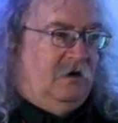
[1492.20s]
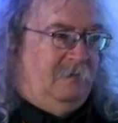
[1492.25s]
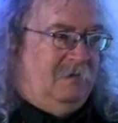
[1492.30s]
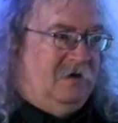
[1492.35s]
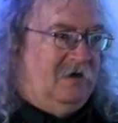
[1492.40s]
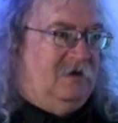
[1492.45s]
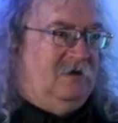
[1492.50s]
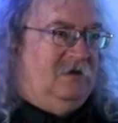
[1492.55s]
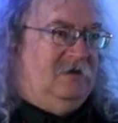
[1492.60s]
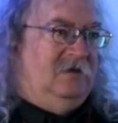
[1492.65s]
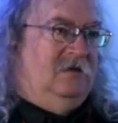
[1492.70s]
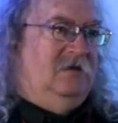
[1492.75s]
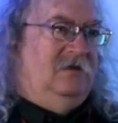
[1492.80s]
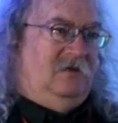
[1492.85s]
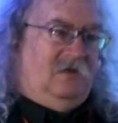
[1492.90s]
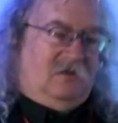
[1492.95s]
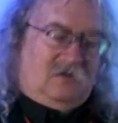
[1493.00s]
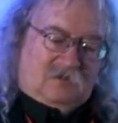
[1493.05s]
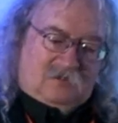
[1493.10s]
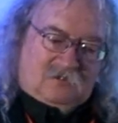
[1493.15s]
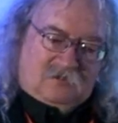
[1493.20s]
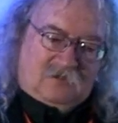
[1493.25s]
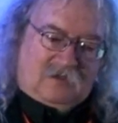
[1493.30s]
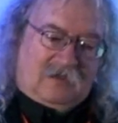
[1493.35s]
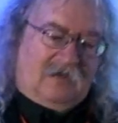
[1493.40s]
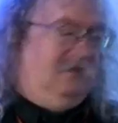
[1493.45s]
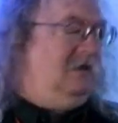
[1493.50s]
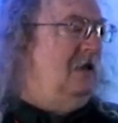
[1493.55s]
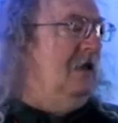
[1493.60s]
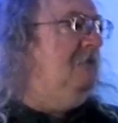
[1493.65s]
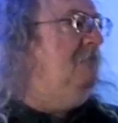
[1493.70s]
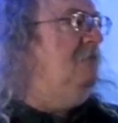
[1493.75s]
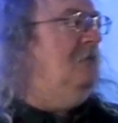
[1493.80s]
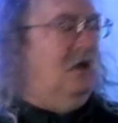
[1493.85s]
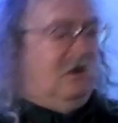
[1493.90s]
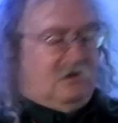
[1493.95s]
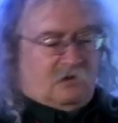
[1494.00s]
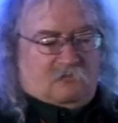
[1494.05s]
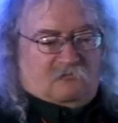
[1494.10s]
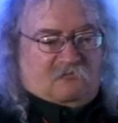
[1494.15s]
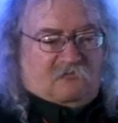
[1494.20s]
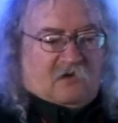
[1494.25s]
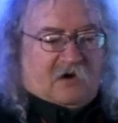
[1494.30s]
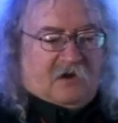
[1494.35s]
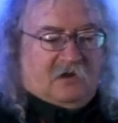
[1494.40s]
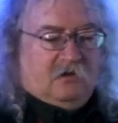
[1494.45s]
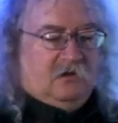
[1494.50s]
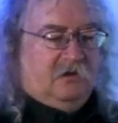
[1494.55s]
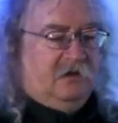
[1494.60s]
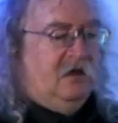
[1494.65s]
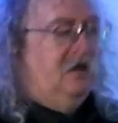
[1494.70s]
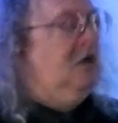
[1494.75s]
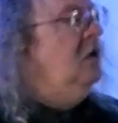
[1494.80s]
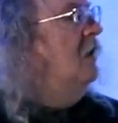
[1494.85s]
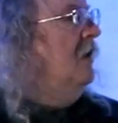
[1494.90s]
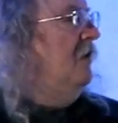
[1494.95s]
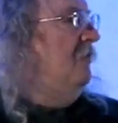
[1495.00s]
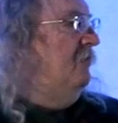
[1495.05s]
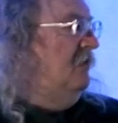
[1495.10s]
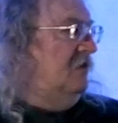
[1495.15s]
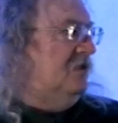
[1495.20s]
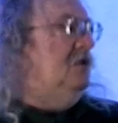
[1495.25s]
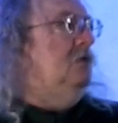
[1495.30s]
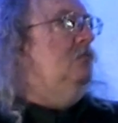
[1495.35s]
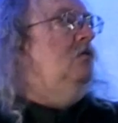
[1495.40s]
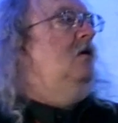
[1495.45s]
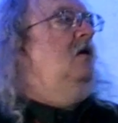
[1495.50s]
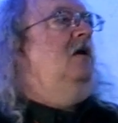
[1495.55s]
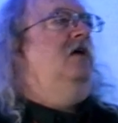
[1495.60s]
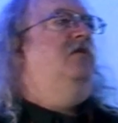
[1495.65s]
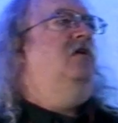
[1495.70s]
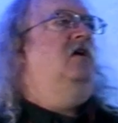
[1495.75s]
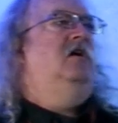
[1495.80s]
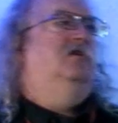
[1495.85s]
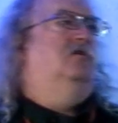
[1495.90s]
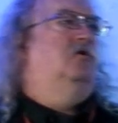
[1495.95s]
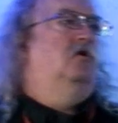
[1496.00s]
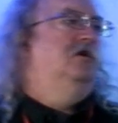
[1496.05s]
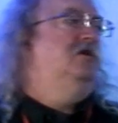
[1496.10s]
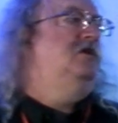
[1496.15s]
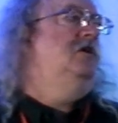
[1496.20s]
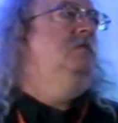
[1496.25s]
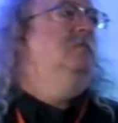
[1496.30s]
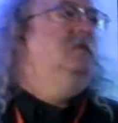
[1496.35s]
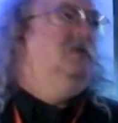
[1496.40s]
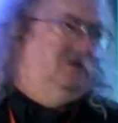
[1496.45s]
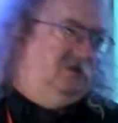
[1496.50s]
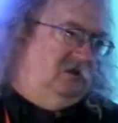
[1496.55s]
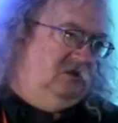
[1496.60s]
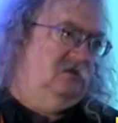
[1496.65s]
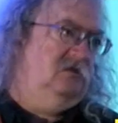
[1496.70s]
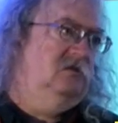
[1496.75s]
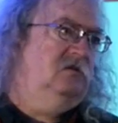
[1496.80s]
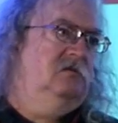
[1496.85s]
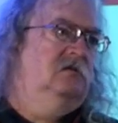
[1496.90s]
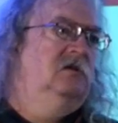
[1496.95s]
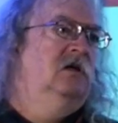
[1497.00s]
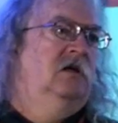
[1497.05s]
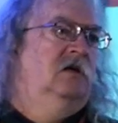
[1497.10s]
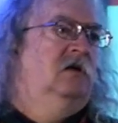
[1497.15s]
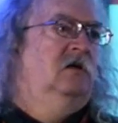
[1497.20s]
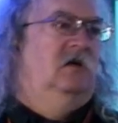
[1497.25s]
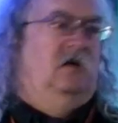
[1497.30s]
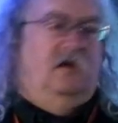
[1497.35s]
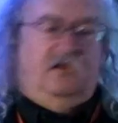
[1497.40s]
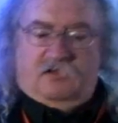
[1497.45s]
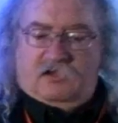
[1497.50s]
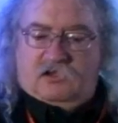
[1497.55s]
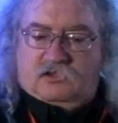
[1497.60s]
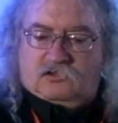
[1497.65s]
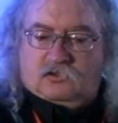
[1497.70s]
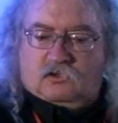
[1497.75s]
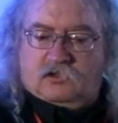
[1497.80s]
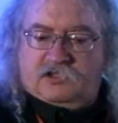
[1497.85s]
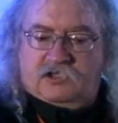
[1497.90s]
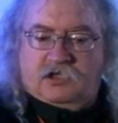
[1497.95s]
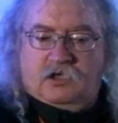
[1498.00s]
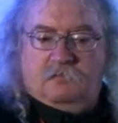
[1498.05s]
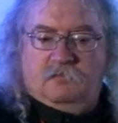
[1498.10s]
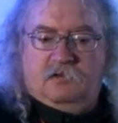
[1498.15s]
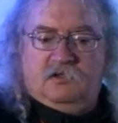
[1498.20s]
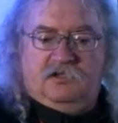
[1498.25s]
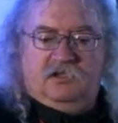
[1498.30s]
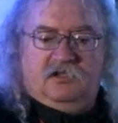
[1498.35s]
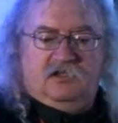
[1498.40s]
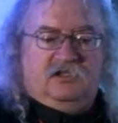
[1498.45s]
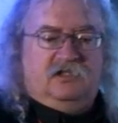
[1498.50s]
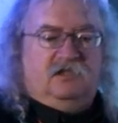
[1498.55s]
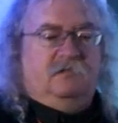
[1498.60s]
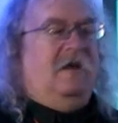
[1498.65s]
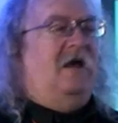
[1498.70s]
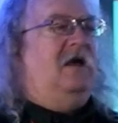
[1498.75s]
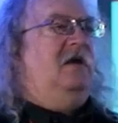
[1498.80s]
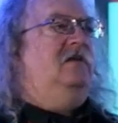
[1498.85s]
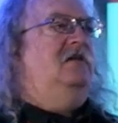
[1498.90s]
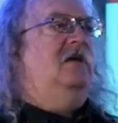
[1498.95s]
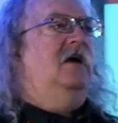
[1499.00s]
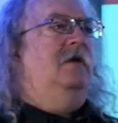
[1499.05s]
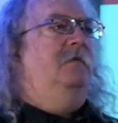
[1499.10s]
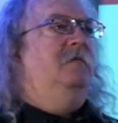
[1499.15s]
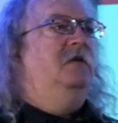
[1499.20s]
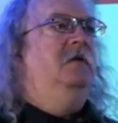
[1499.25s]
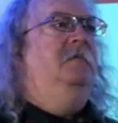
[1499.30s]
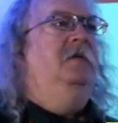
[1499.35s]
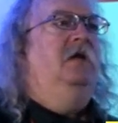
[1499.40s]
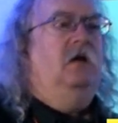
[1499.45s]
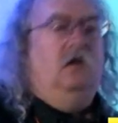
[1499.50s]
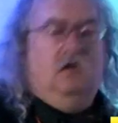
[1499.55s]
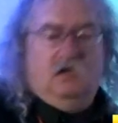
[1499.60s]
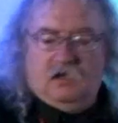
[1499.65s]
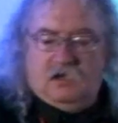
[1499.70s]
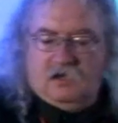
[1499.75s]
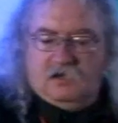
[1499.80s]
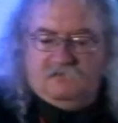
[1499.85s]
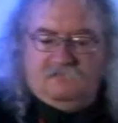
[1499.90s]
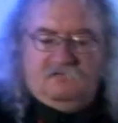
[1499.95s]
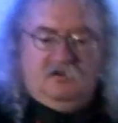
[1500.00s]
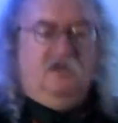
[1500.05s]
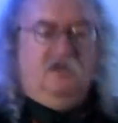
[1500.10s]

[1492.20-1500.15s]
but, and frankly, this is where I think George Siemens is. I think George Siemens is smack dab in the middle of